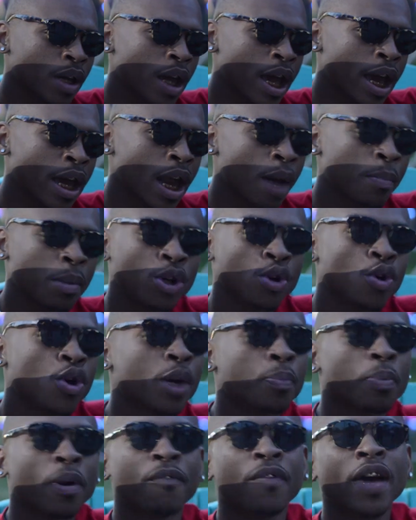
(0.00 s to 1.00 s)
and I've been
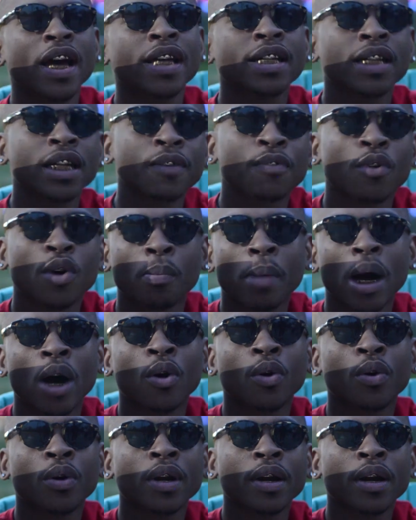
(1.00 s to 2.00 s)
doing it professionally for
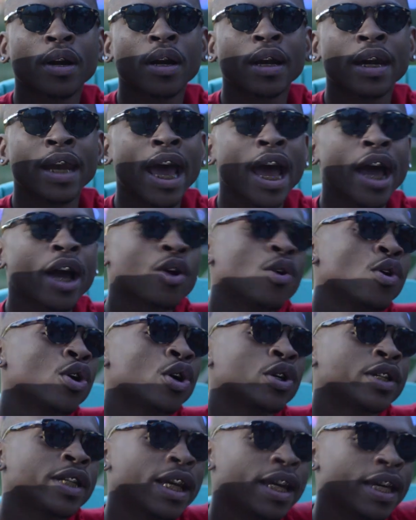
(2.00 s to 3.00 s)
about nine
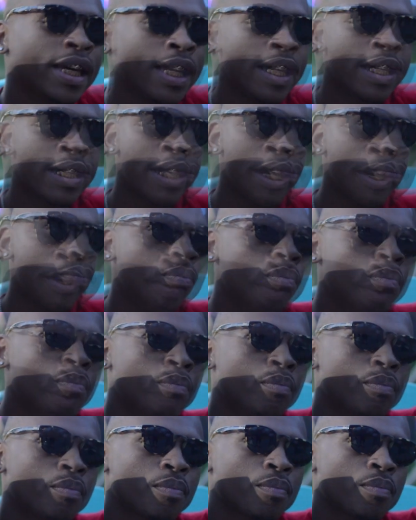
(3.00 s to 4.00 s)
going on 10 years now. I
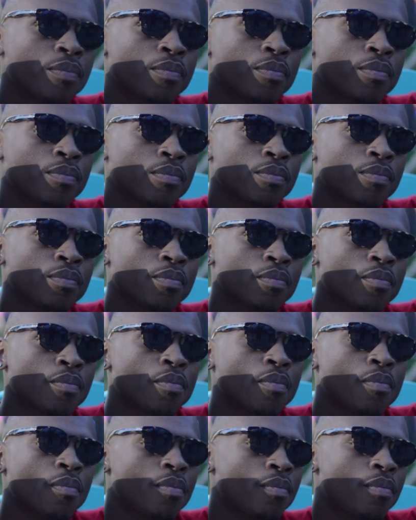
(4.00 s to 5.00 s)
actually just put up a poster
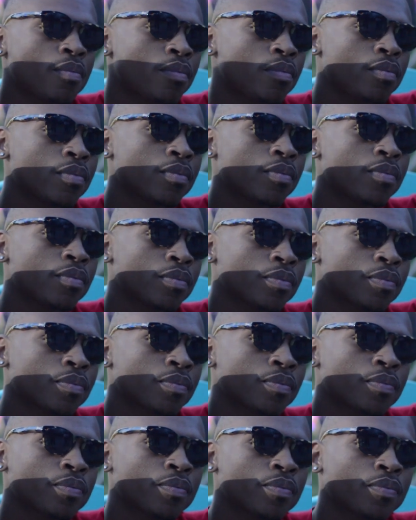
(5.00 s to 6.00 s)
like the DMV has
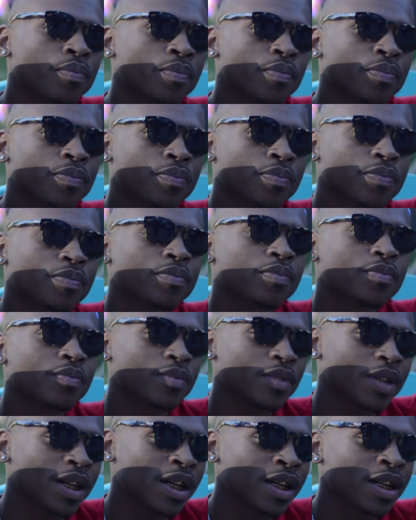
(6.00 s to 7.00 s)
so much talent right now.
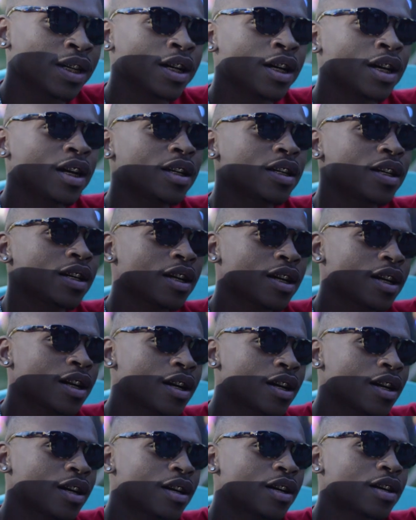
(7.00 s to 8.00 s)
It does.
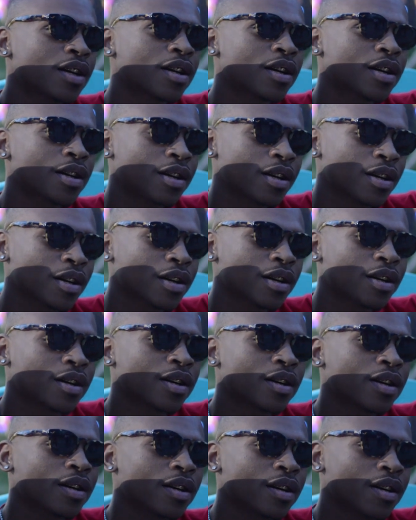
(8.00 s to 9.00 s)
So much talent from
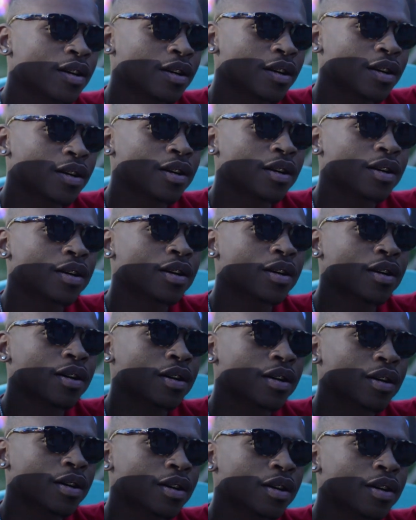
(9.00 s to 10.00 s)
Baltimore,
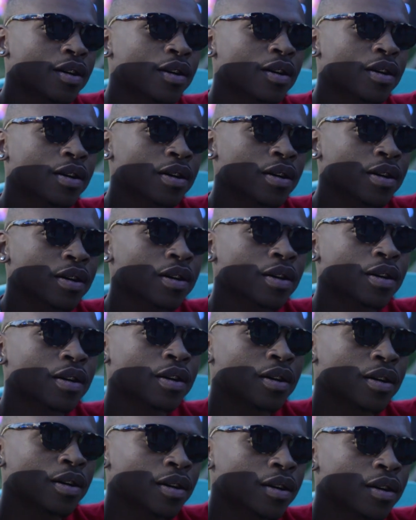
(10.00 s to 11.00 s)
Maryland,
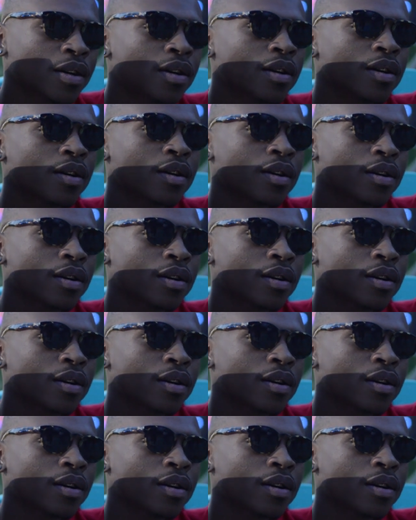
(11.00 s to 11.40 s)
DC. So,